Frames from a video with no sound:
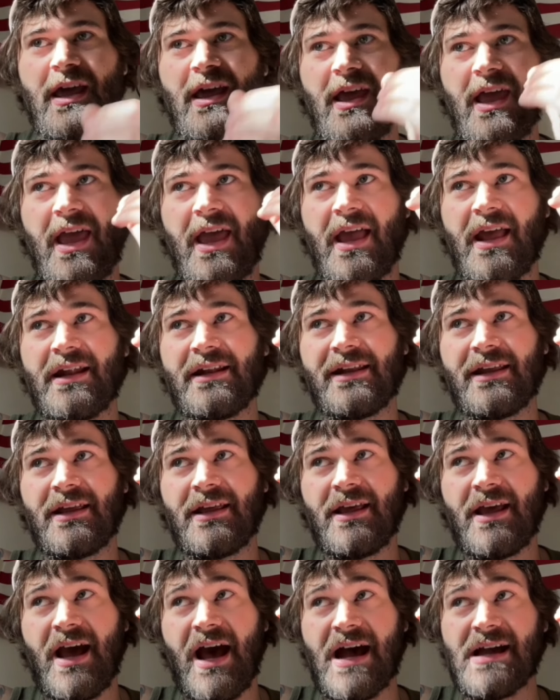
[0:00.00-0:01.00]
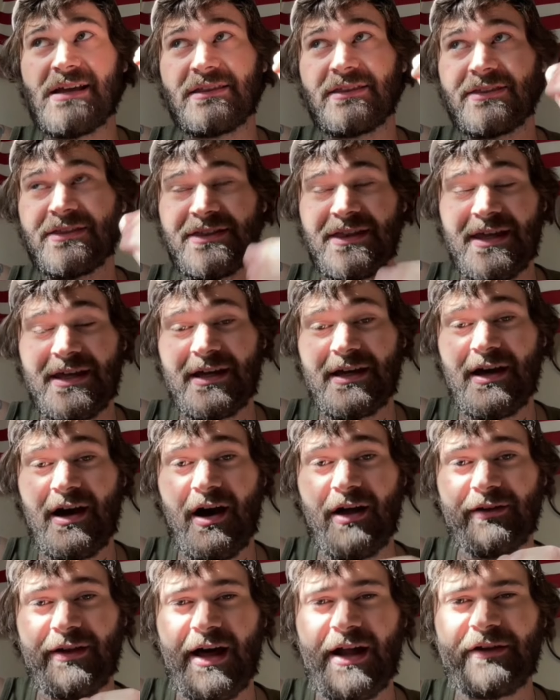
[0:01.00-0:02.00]
And I think a
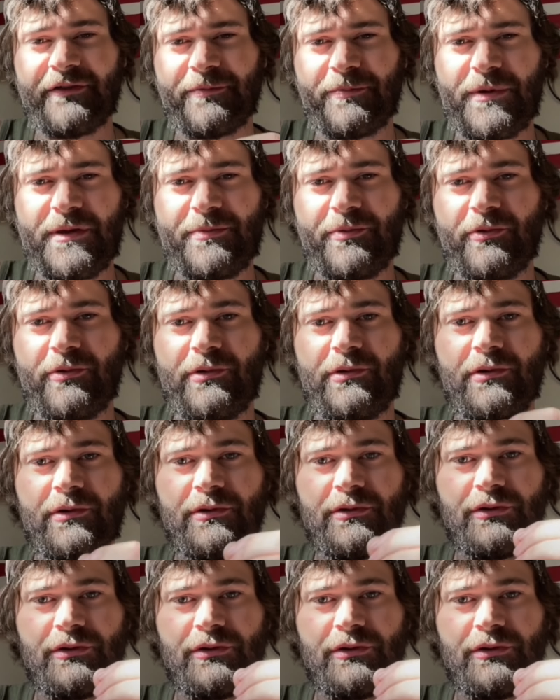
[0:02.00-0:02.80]
lot of people